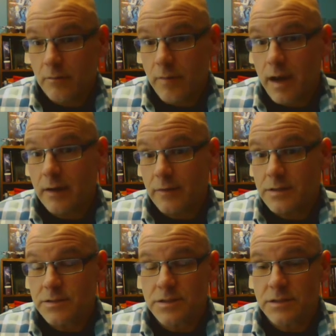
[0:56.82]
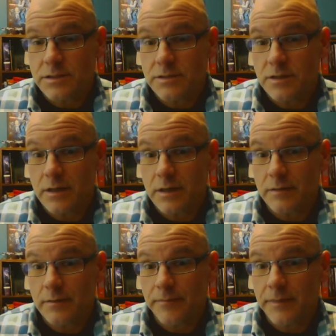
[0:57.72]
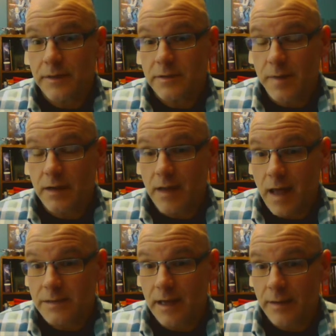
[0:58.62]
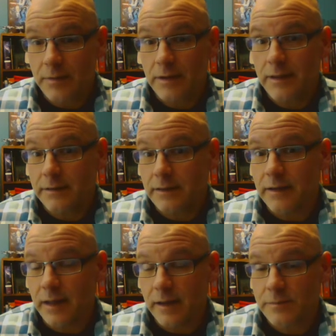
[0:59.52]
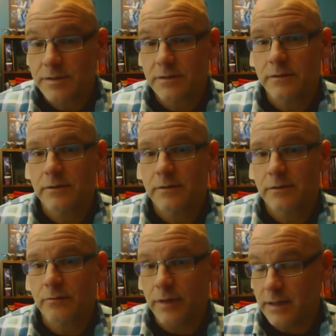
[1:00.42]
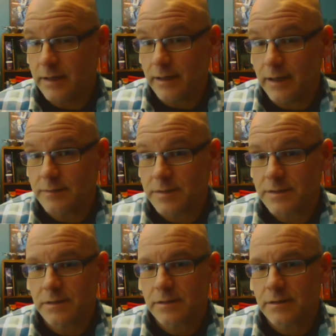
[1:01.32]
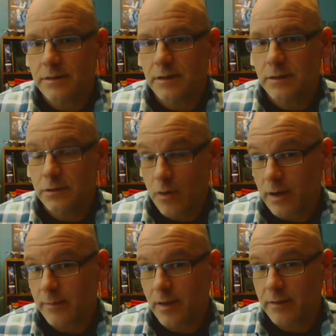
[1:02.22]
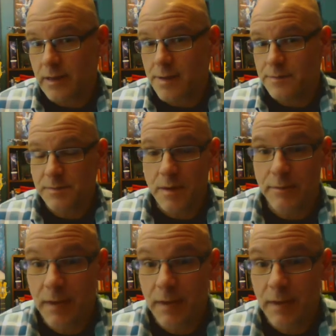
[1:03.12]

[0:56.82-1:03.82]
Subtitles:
many of us just, spend a lot of time collecting games, reading games, talking about games, maybe